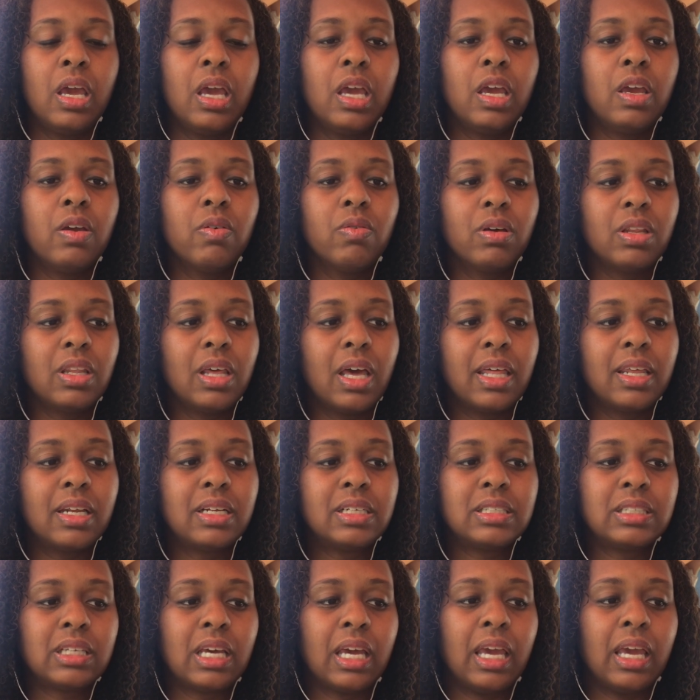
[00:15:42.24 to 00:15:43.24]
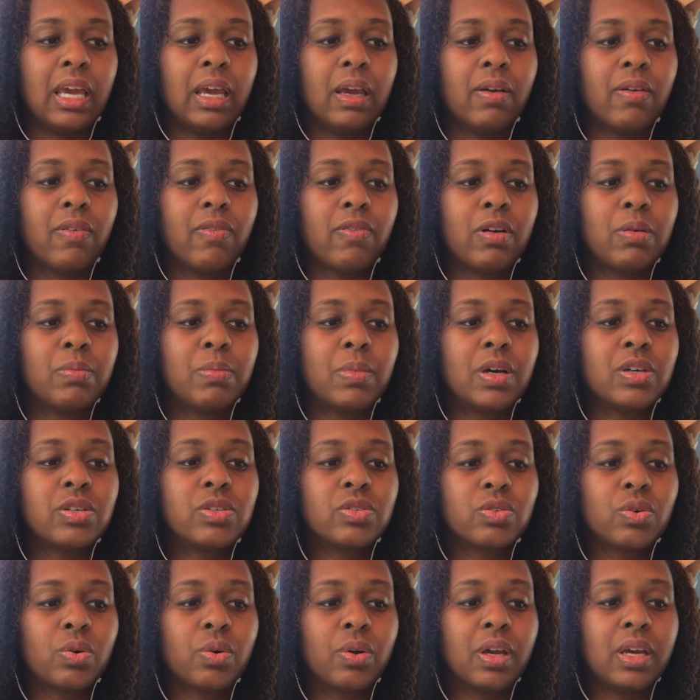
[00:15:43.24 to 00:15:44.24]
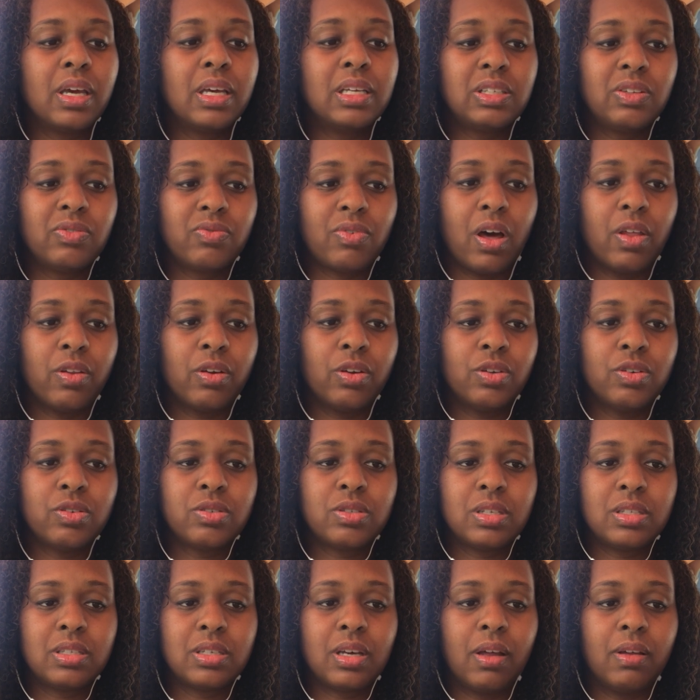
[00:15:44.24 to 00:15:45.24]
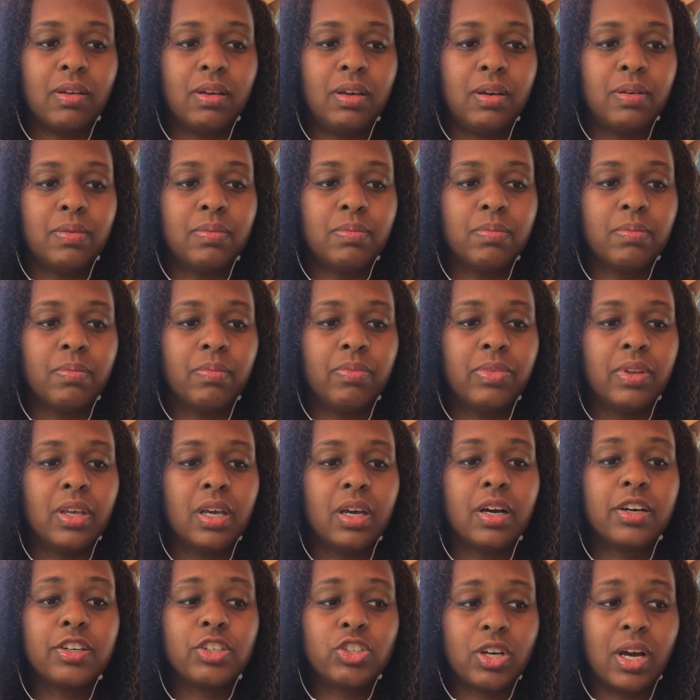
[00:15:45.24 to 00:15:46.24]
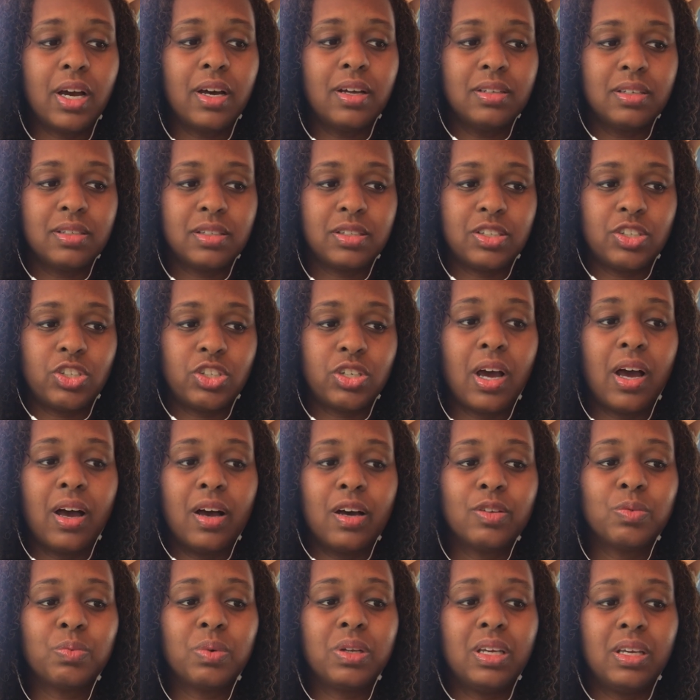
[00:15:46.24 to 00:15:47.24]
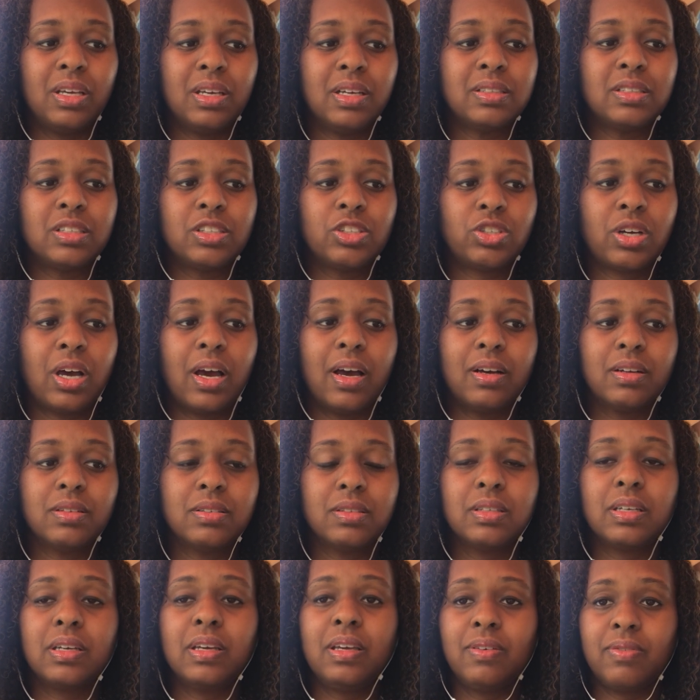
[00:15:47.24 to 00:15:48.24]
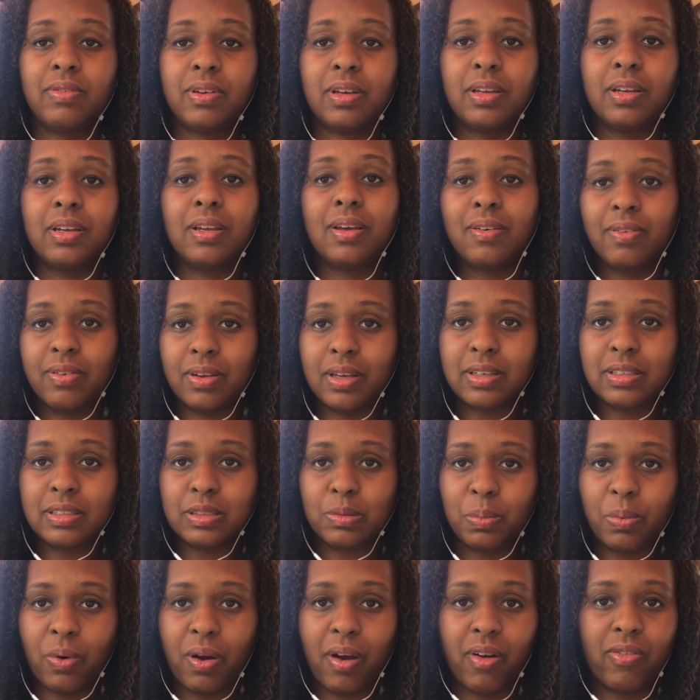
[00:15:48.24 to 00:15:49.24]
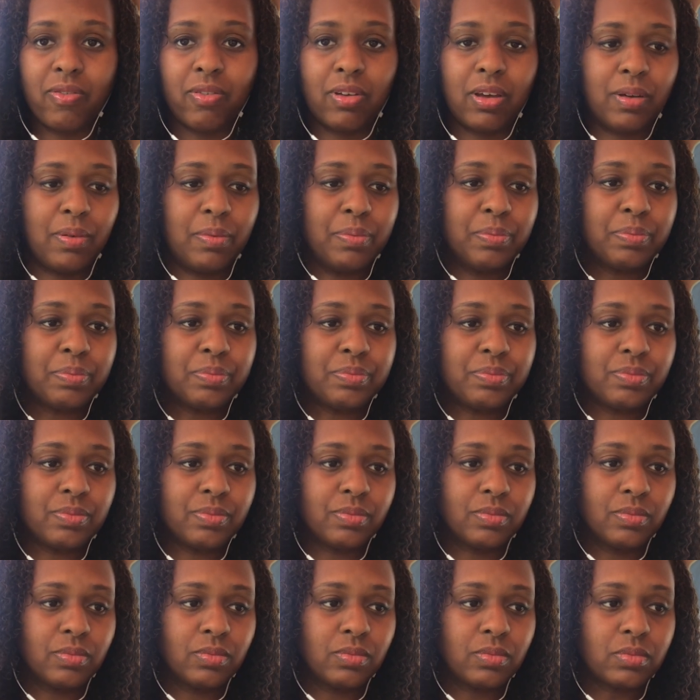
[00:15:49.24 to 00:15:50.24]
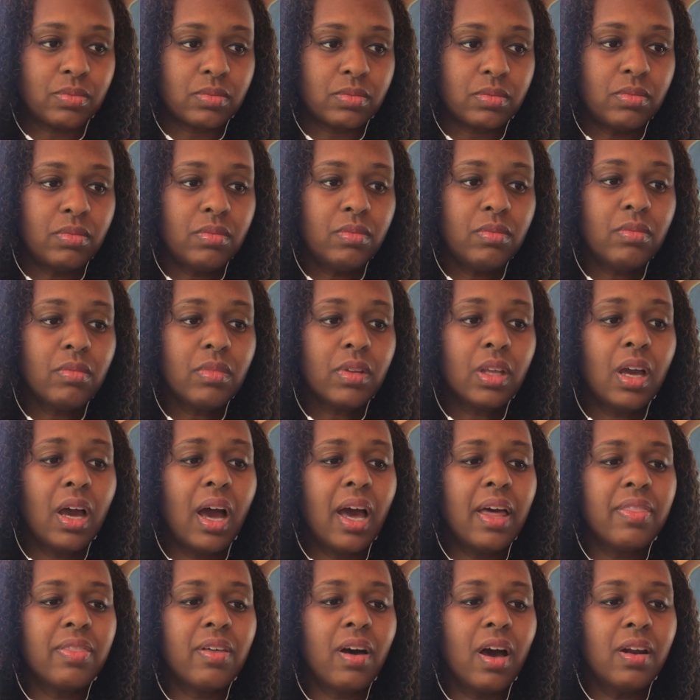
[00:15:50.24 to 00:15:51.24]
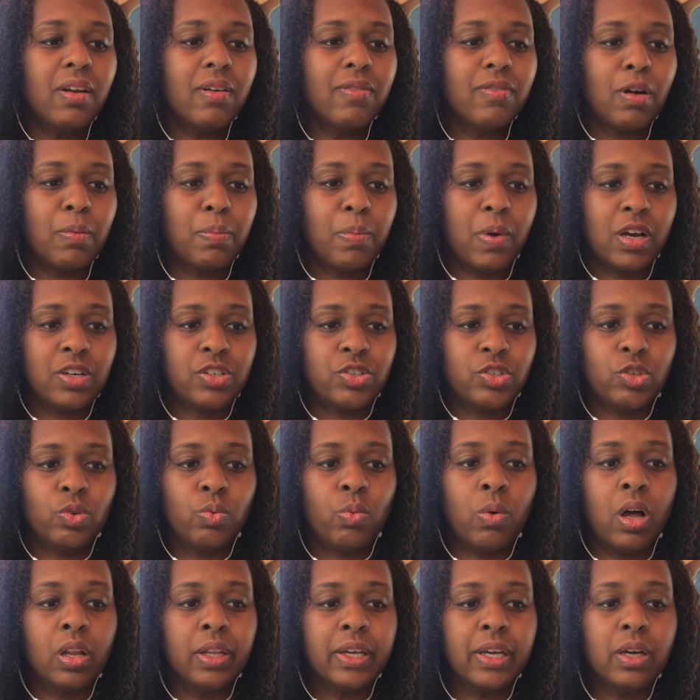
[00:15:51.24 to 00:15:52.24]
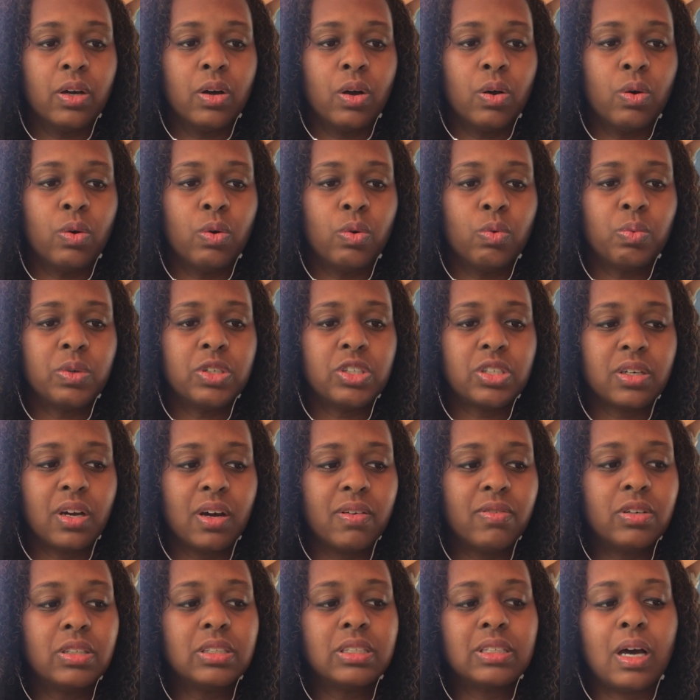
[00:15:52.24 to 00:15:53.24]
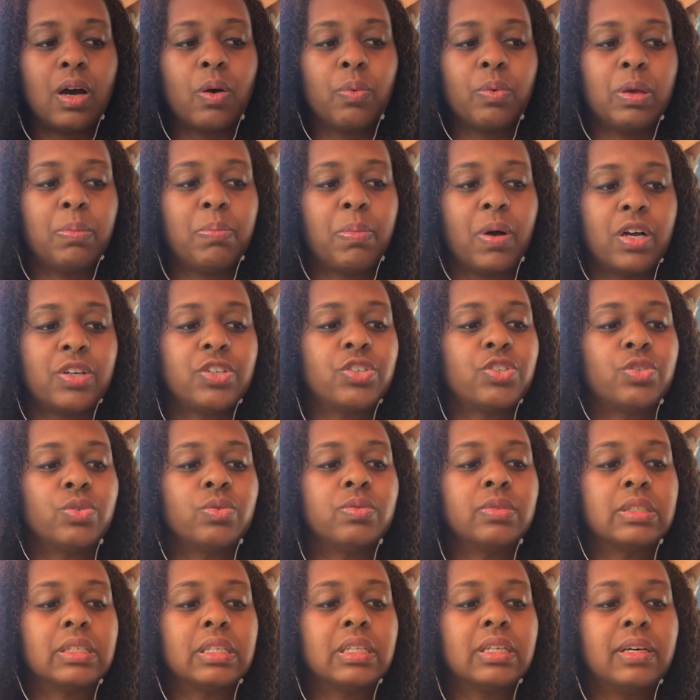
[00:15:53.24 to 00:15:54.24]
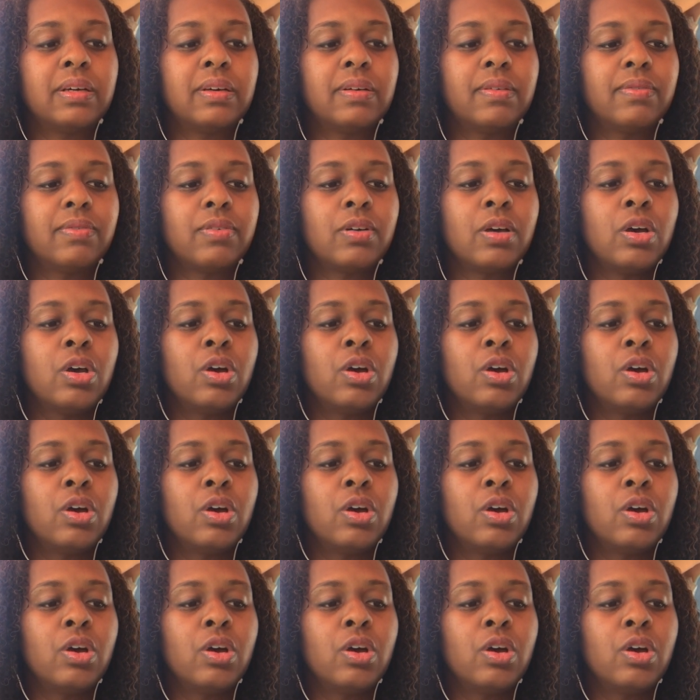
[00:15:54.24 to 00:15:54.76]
He related a saying from a story his father used to tell him. A child is a child when he is a child, even if he is a prophet. I thought of our Pashtunwali code, which governs how we Pashtuns live.